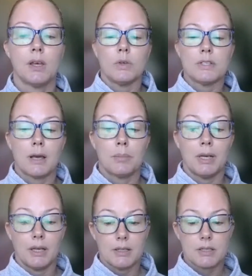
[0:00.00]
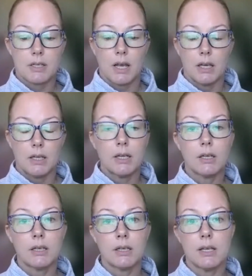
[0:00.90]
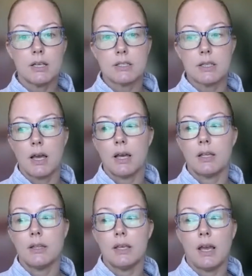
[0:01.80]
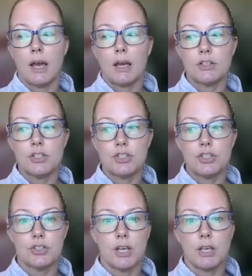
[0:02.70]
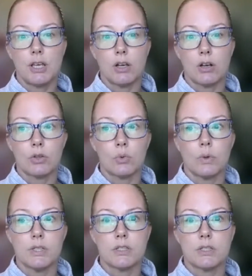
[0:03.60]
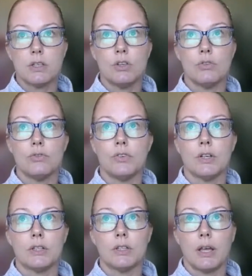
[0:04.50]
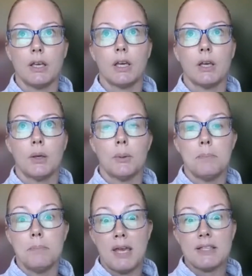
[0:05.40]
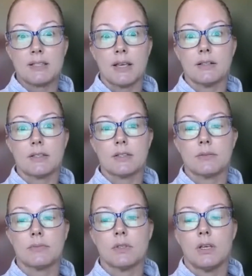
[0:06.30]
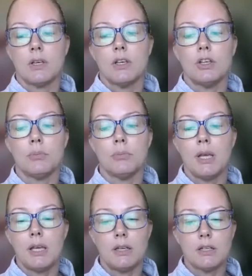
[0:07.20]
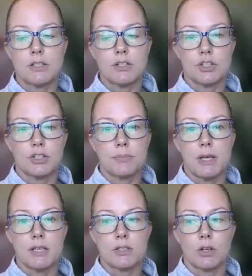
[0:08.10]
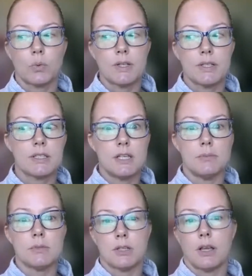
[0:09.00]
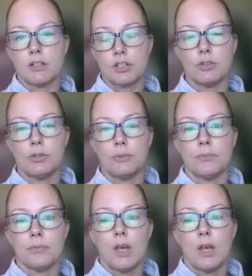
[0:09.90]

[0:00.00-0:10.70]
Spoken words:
What's happening instead is that the actions you're taking are the ones that you feel like make sense. You're making decisions based on what seems logical.